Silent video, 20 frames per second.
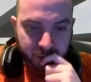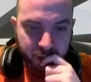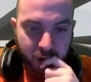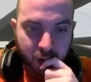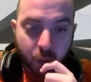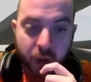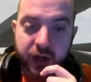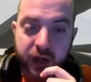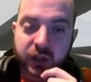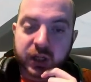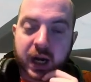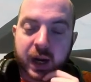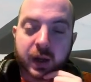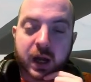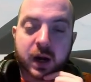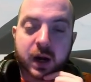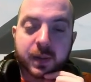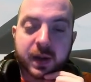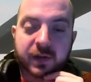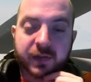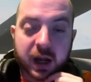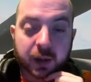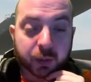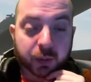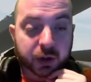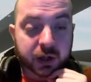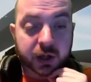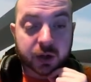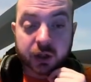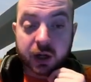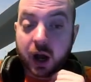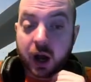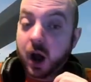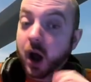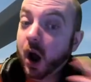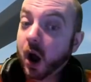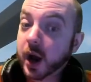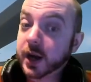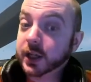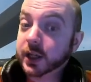When is Shadow going to be available in Utah?
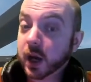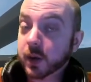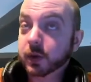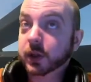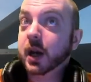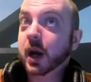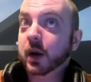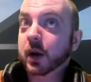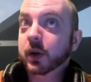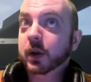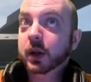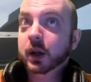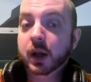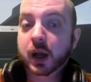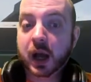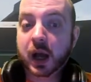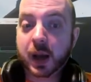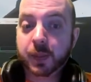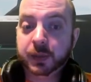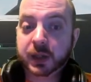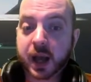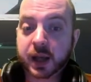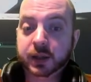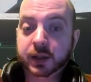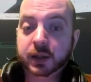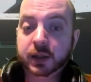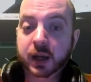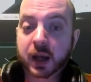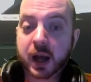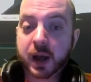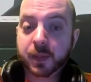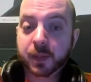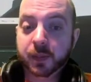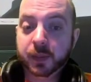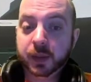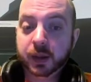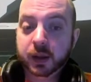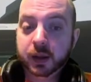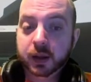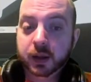I don't know, Ted.
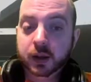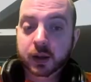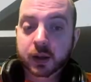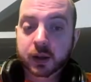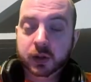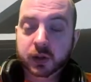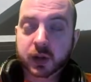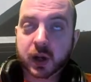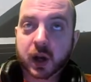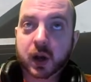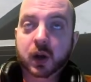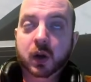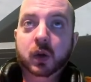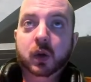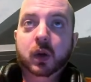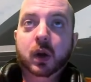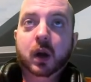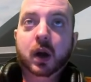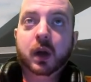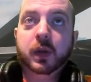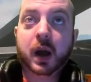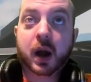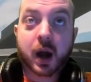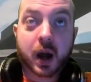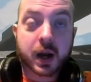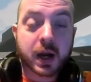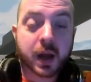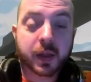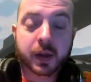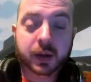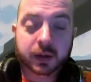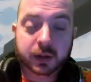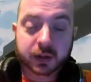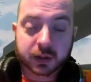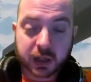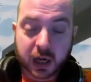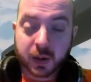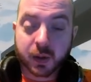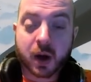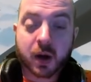So I know that
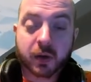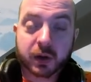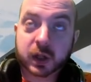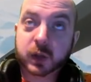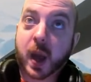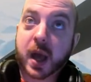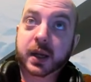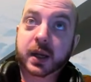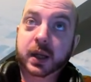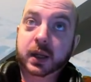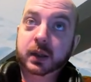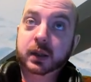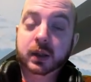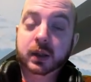Shadow are expanding,